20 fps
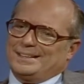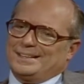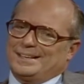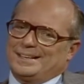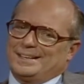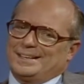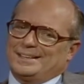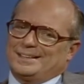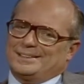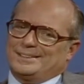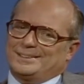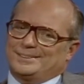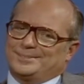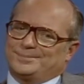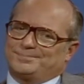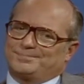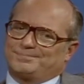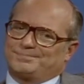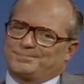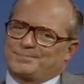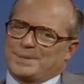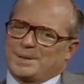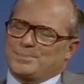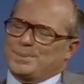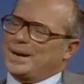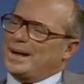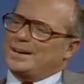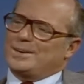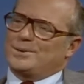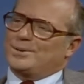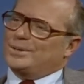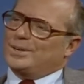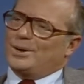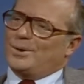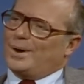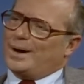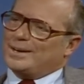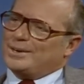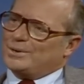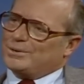Uh, but I don't
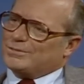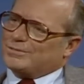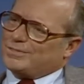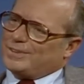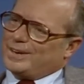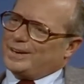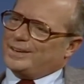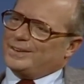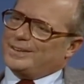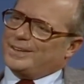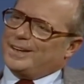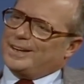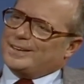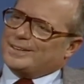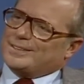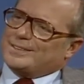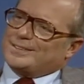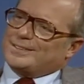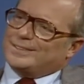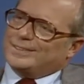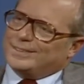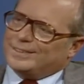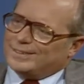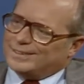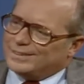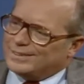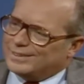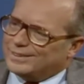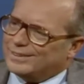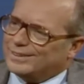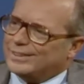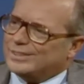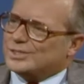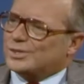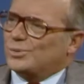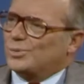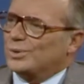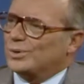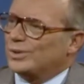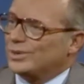know. I don't find that uh, it's
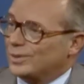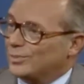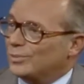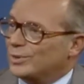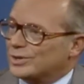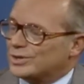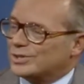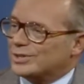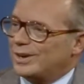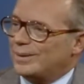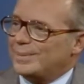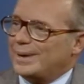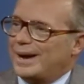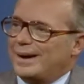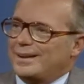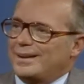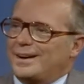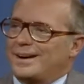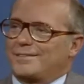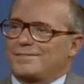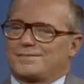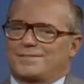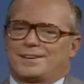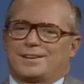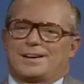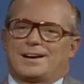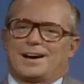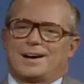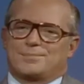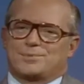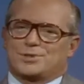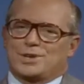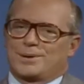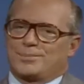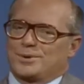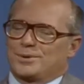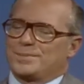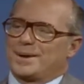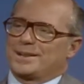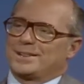a world in which, I mean, I, am
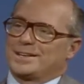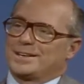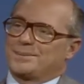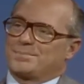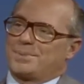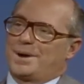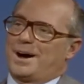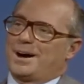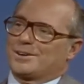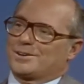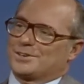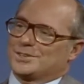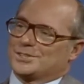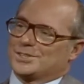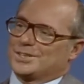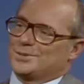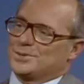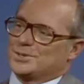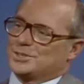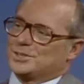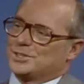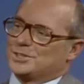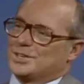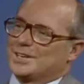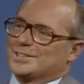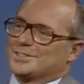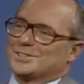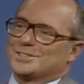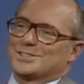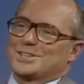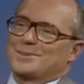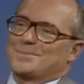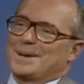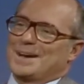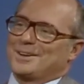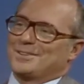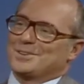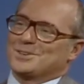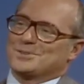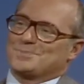troubled by the hypocrisy, which suggests that
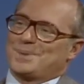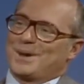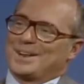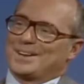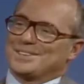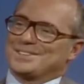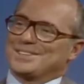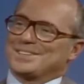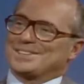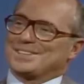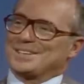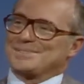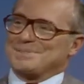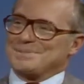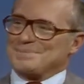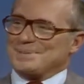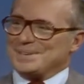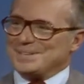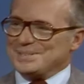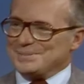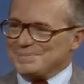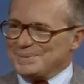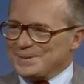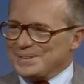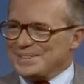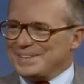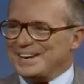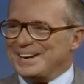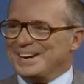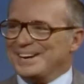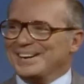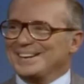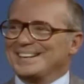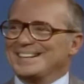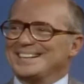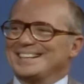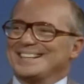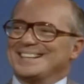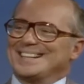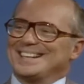somehow there's politics every place but there.
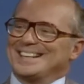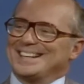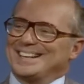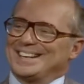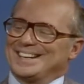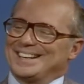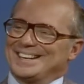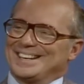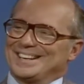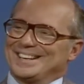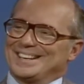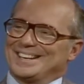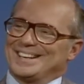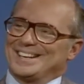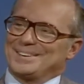Well, I'm uh, thinking